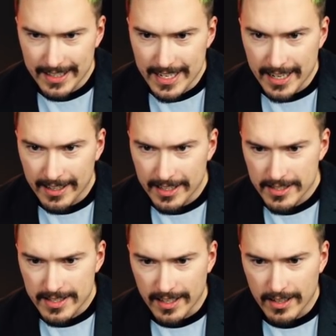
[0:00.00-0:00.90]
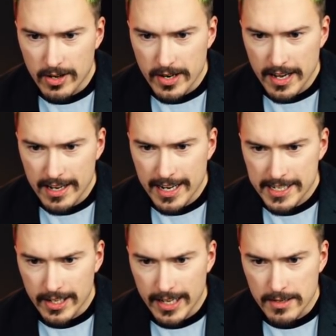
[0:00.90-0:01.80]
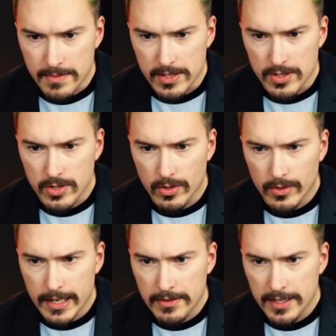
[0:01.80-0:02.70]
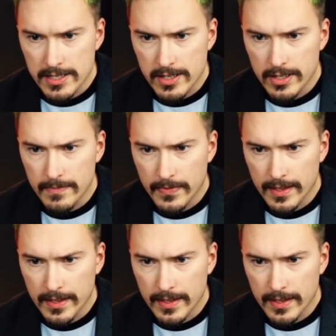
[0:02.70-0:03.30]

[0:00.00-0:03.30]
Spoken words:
Yeah, it is still. Oh, it actually asked me to scroll around. That's good.